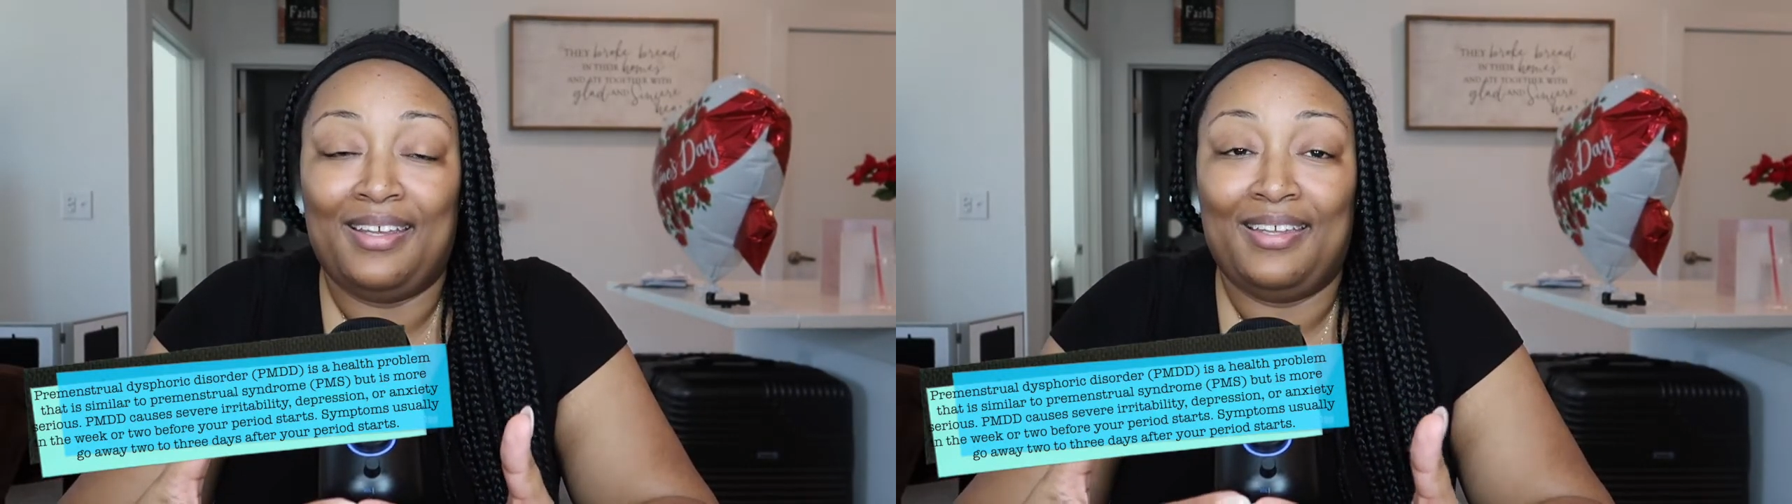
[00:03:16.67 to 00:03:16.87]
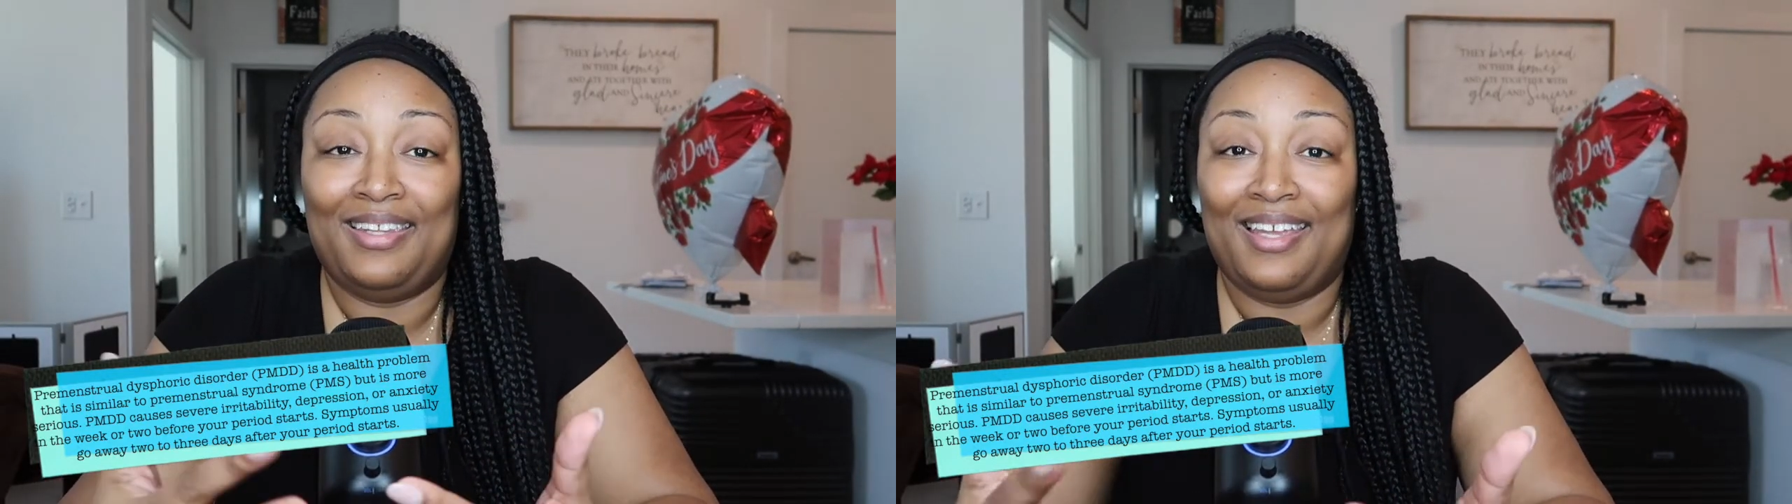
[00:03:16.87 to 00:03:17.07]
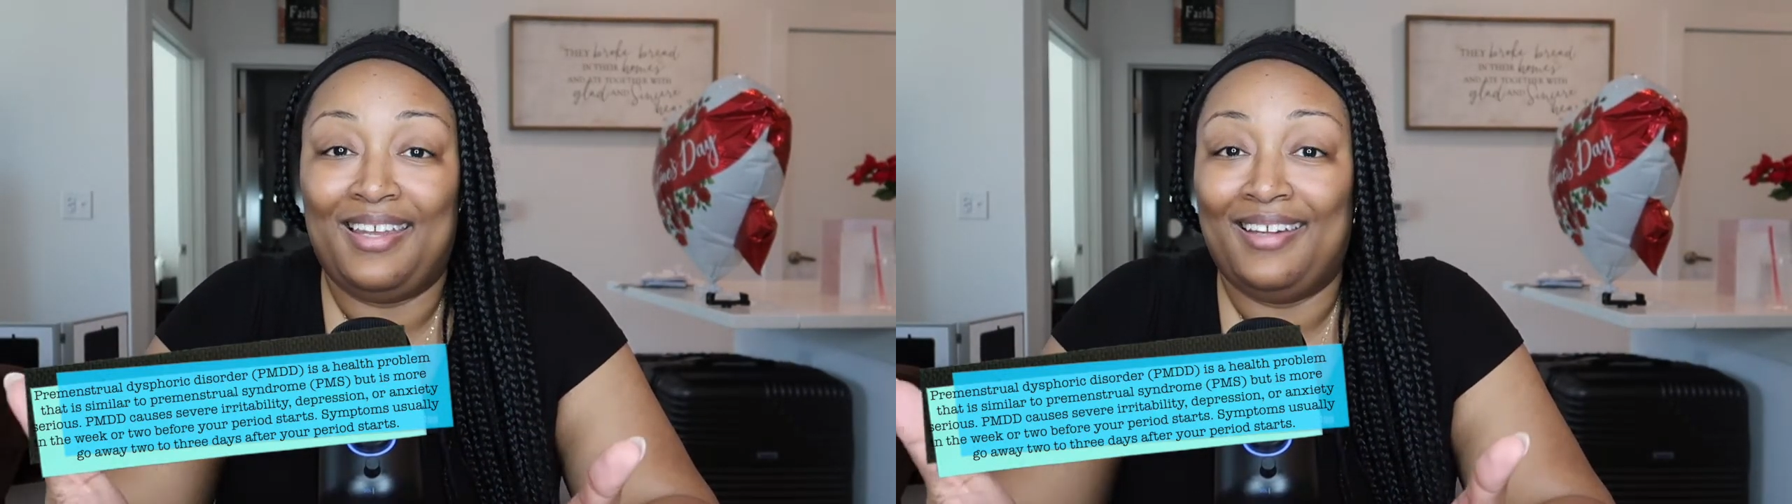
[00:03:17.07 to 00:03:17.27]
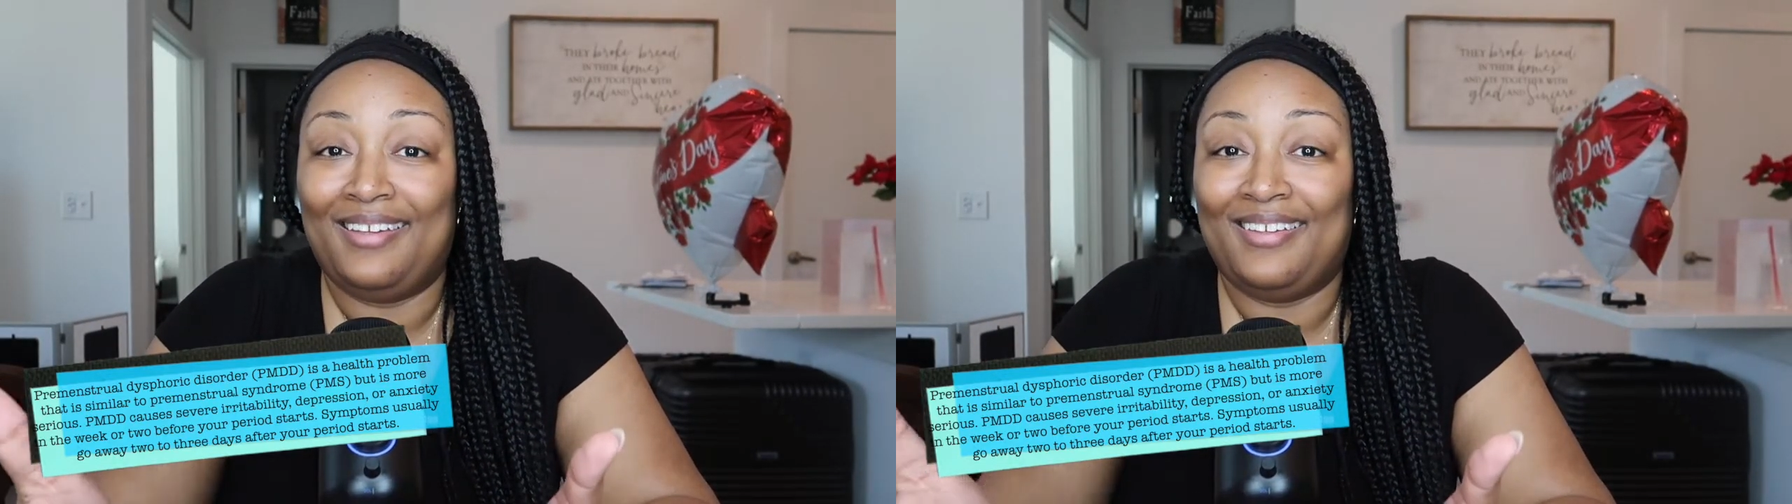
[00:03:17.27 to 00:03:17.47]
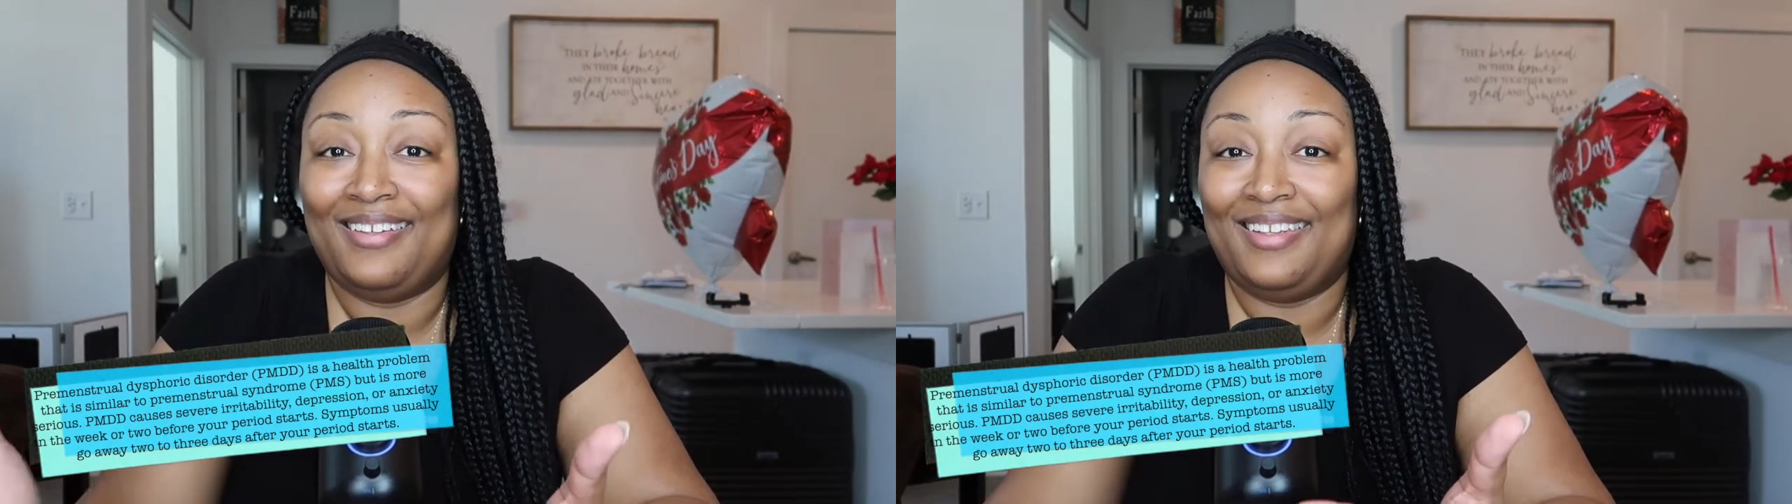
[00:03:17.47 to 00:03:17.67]

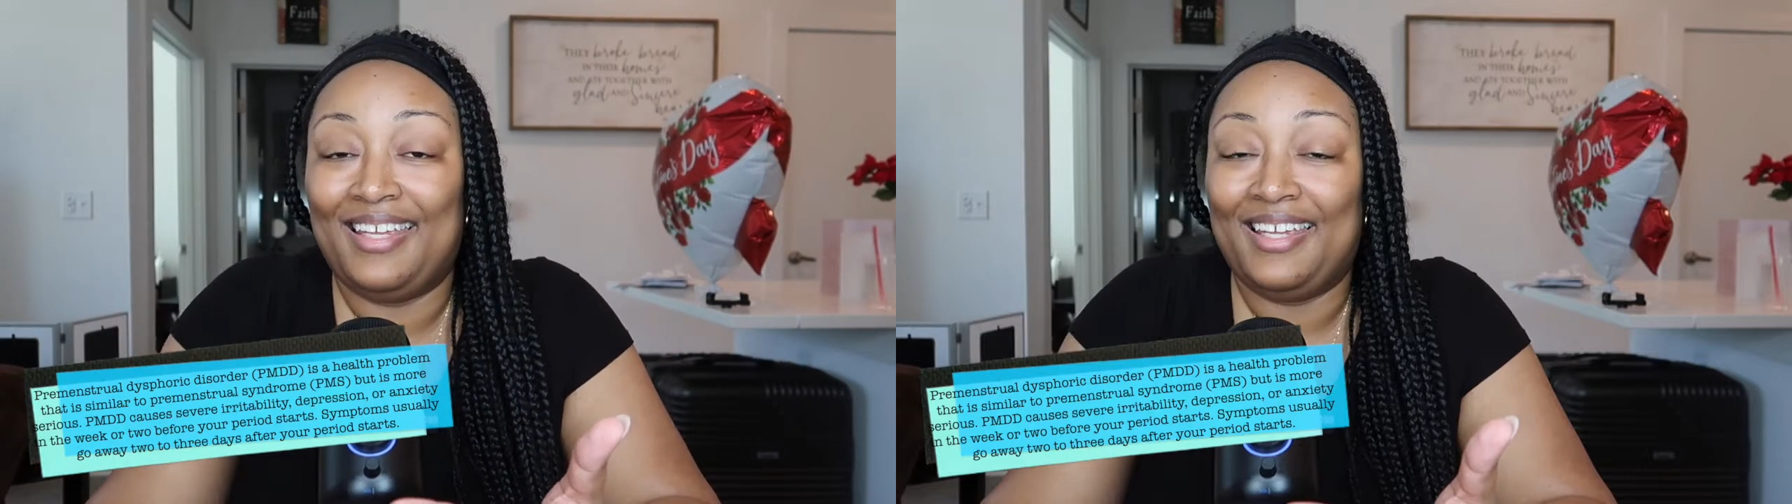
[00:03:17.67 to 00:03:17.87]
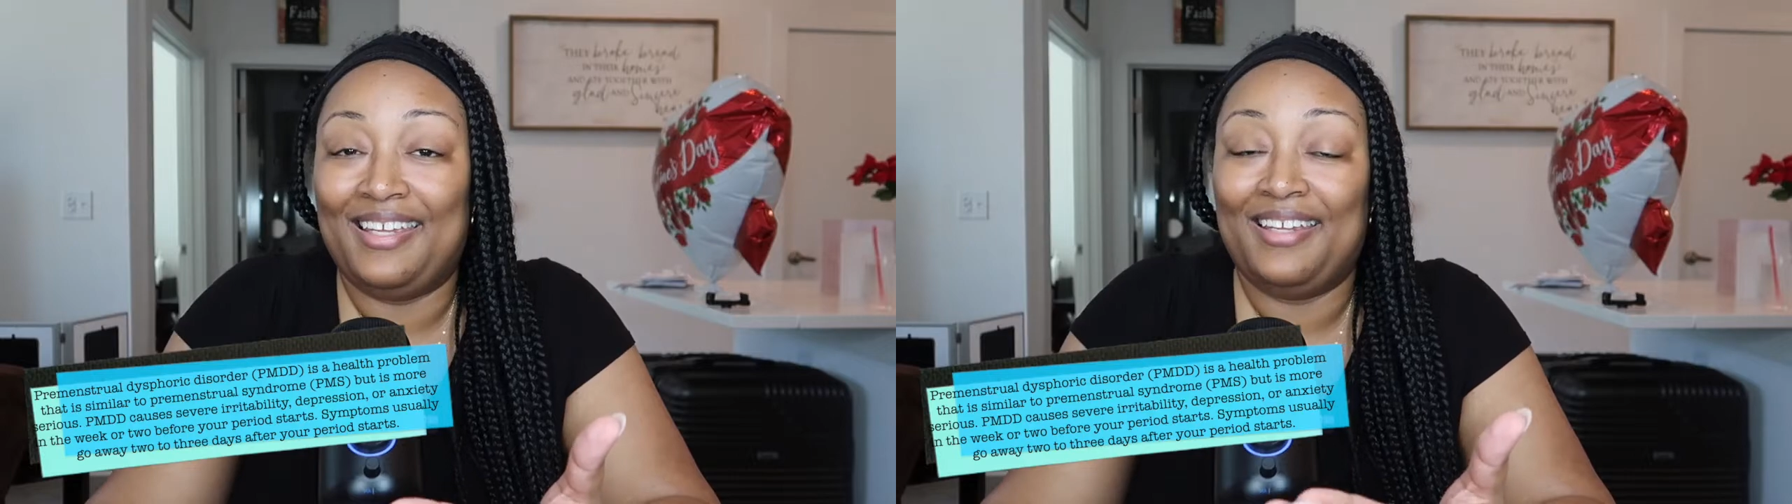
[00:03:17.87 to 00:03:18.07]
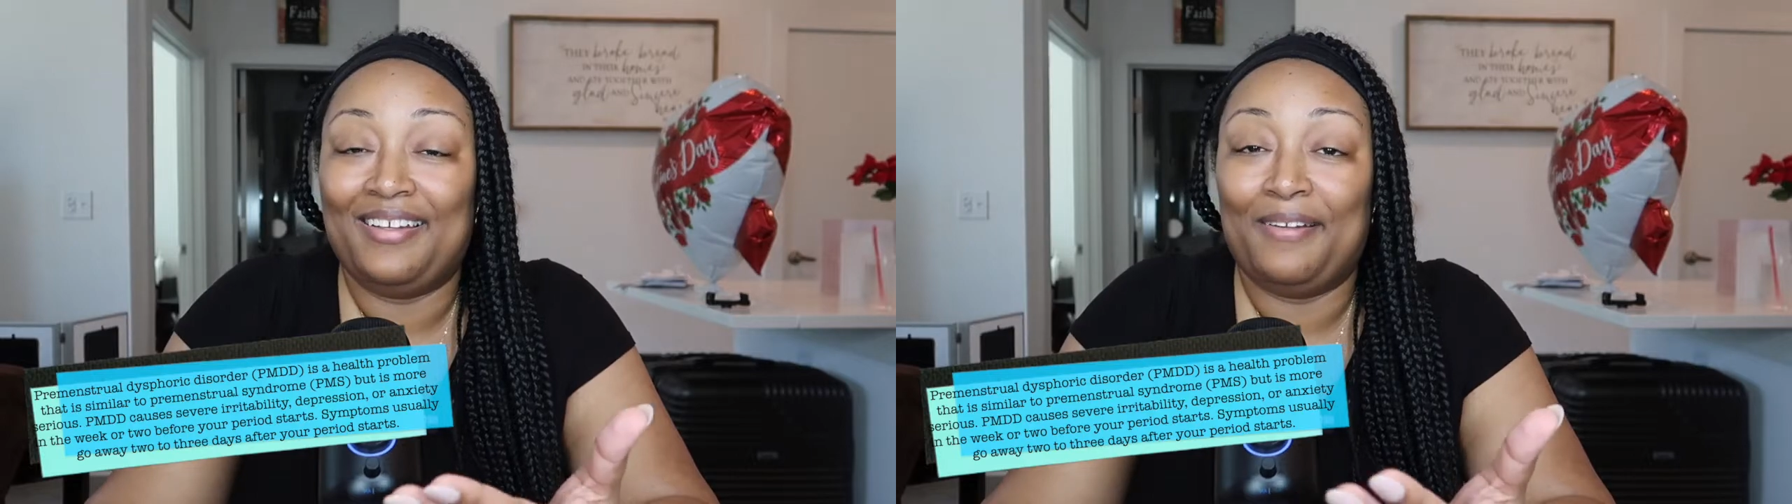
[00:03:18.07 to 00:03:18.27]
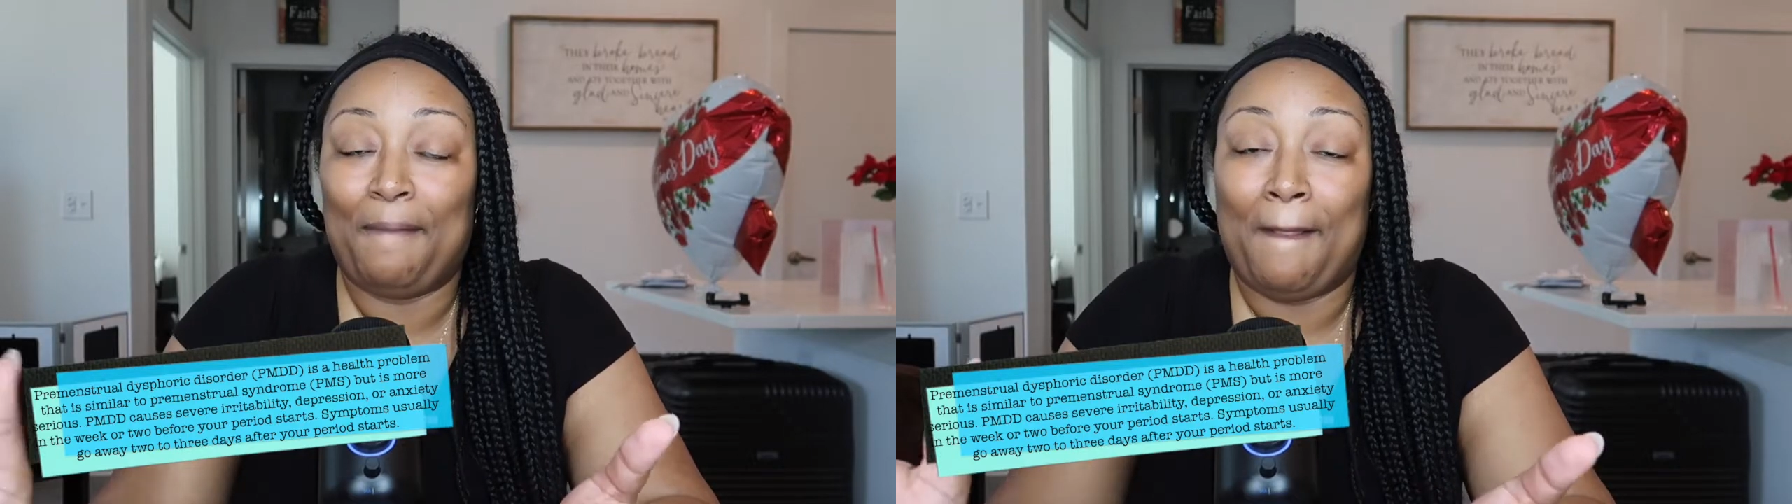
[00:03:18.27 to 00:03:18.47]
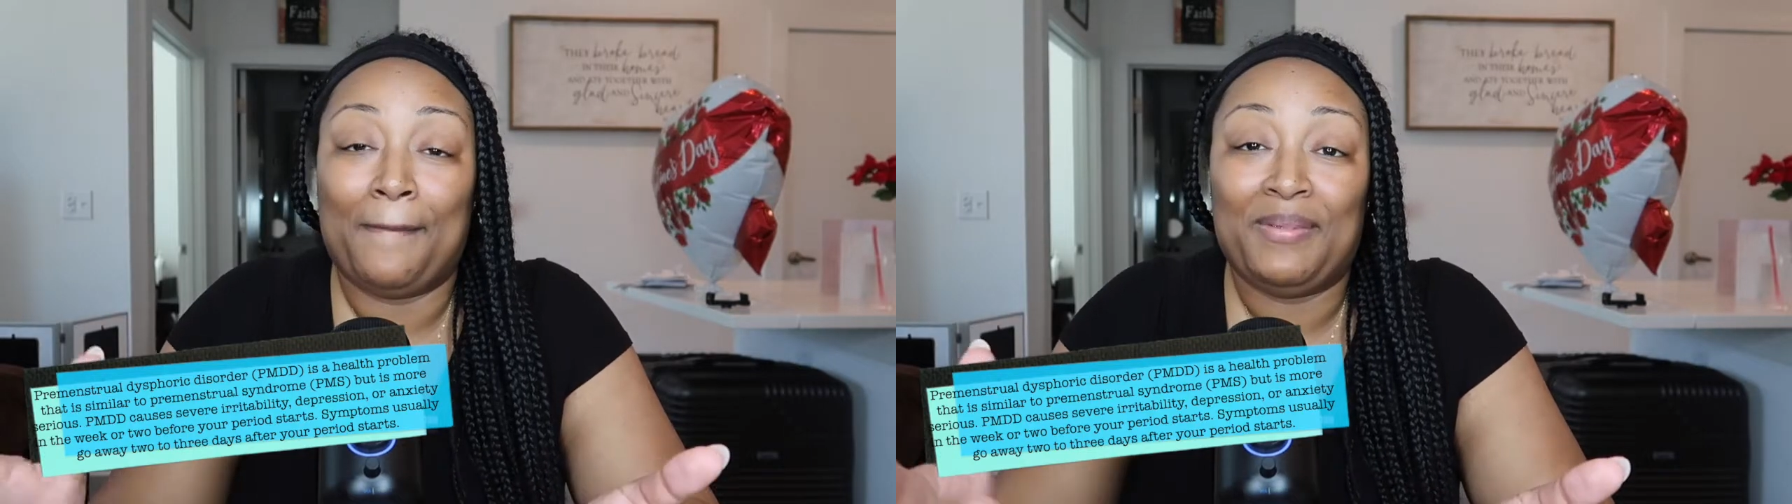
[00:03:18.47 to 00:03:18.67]
than the
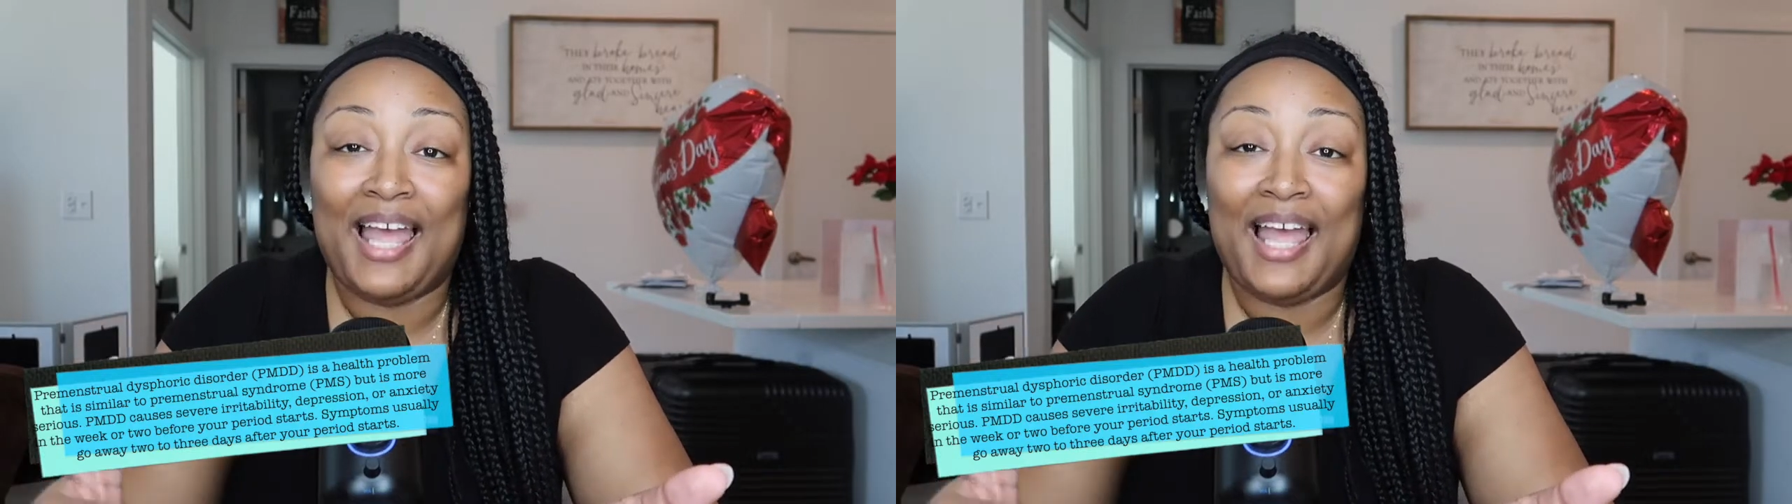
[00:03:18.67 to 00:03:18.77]
um,